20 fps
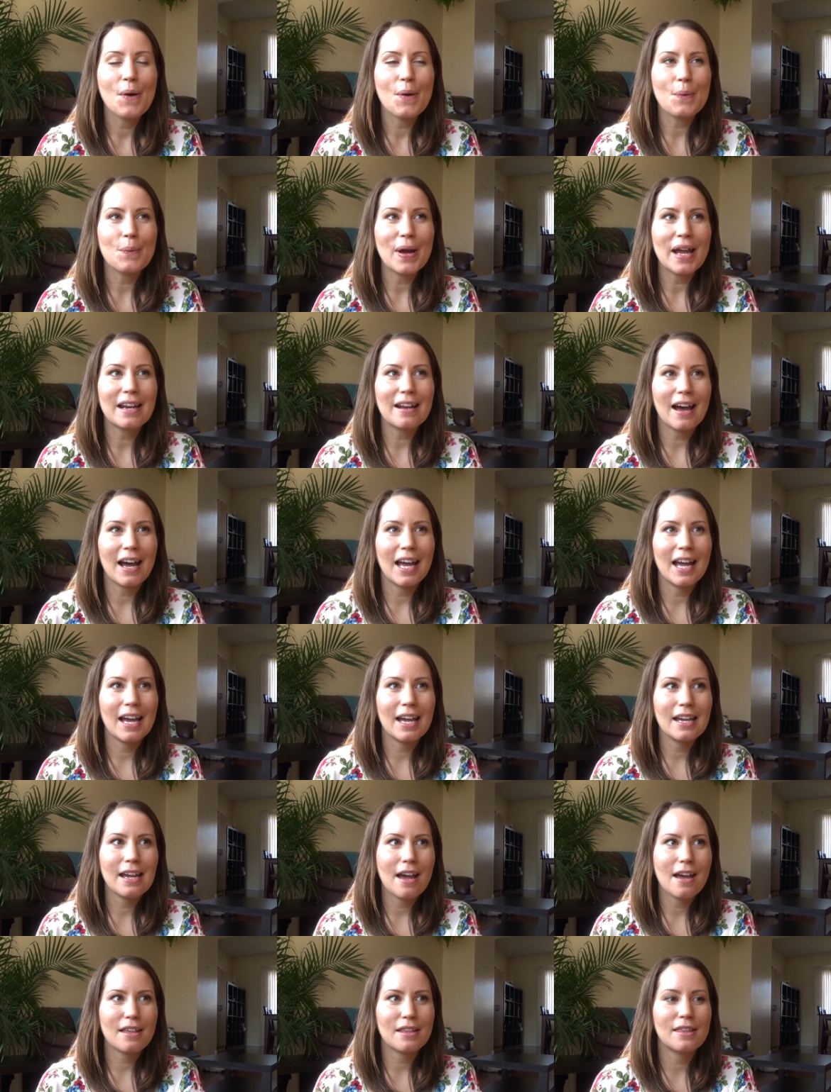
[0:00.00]
When
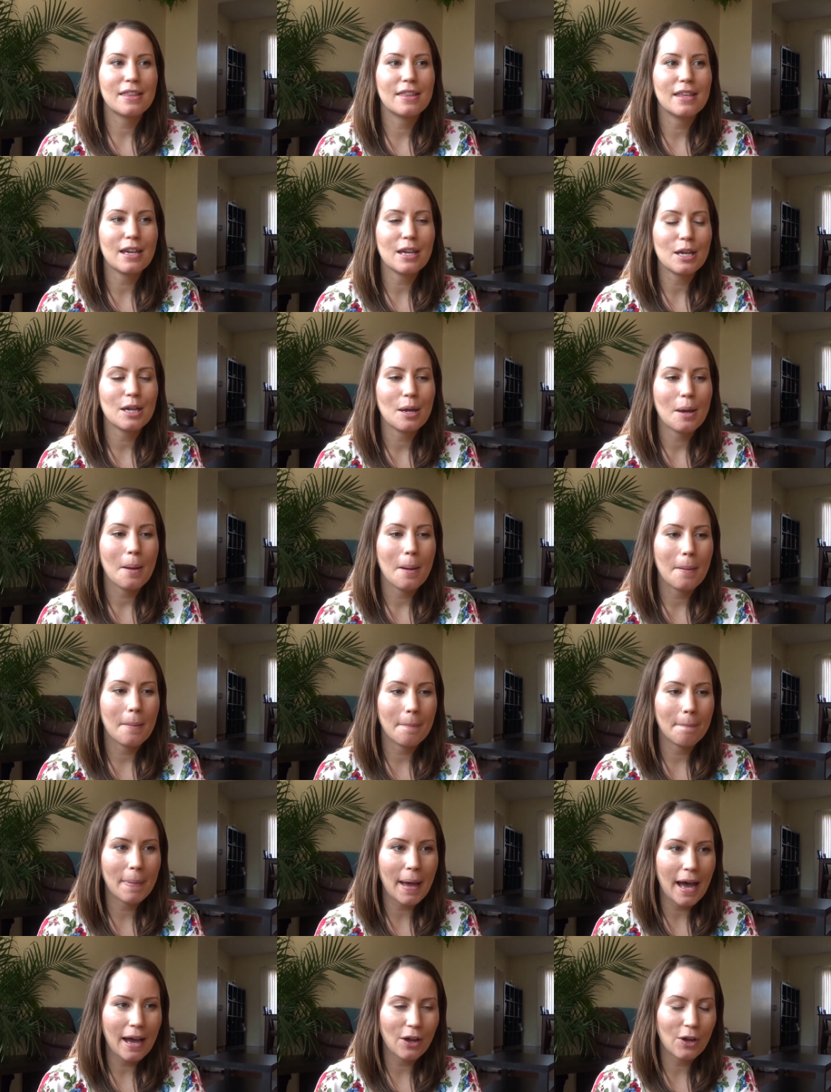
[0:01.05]
I think
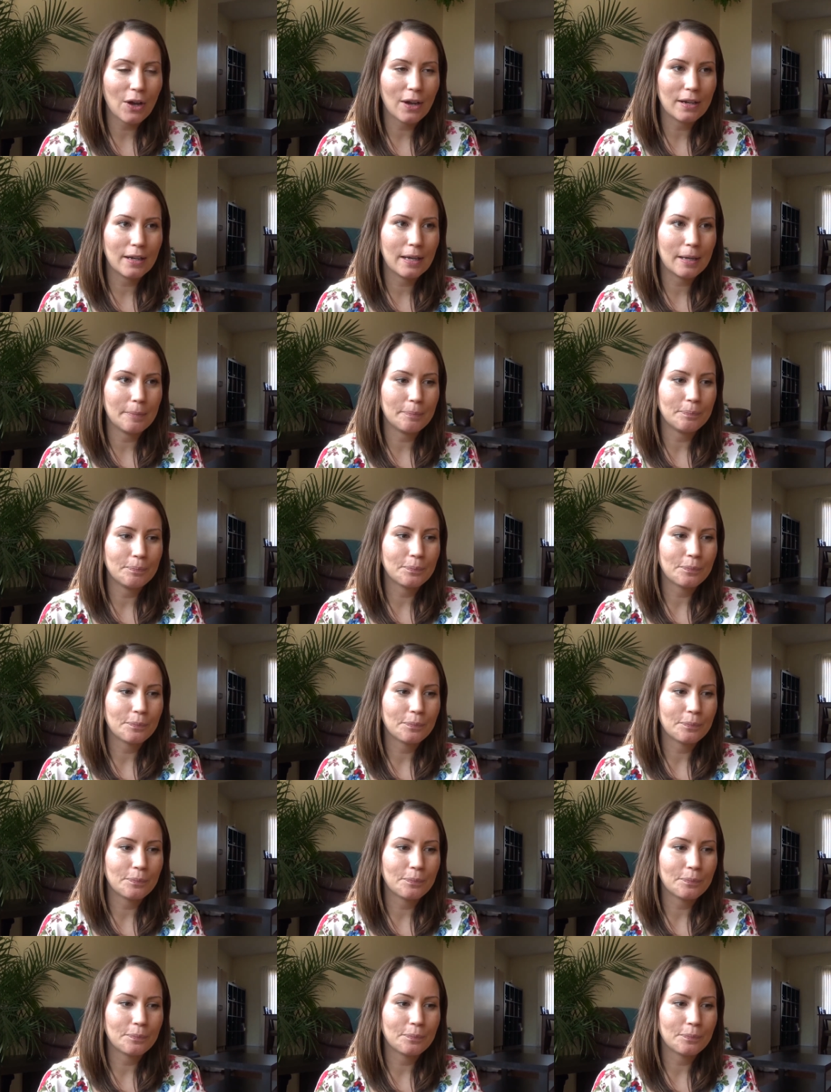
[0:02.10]
back on it,